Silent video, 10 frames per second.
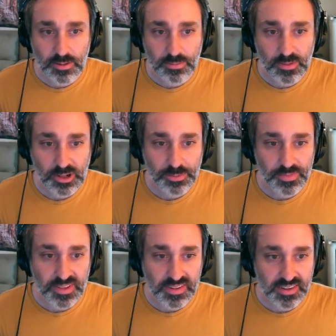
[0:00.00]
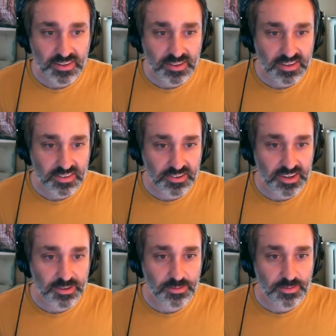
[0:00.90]
pull up this
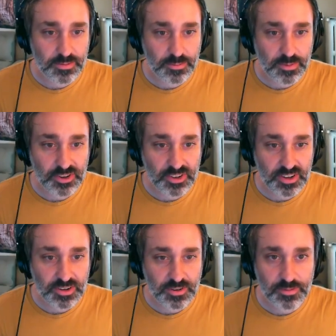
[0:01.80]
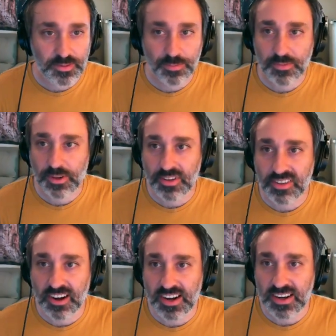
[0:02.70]
clustering widget.
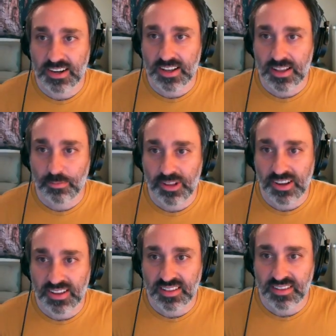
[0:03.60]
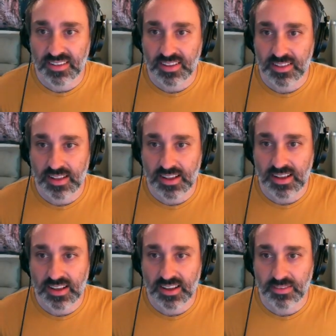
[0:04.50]
Sorry, plugins,
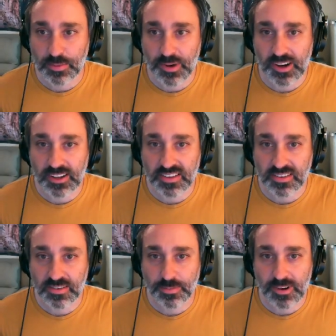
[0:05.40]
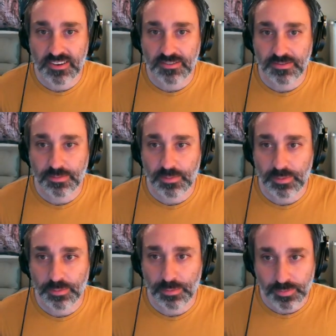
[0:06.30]
the
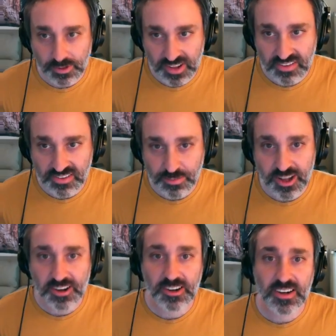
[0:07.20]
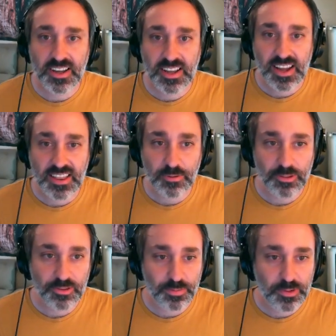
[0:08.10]
napari-clusters-plotter, and then
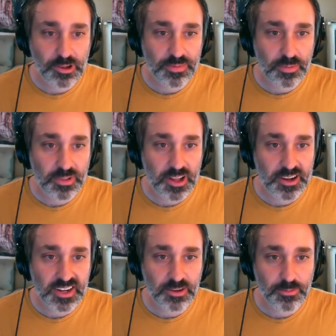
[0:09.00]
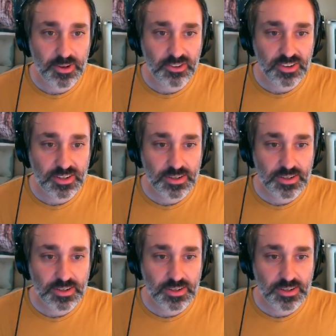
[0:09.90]
we'll pull up the plotting widget.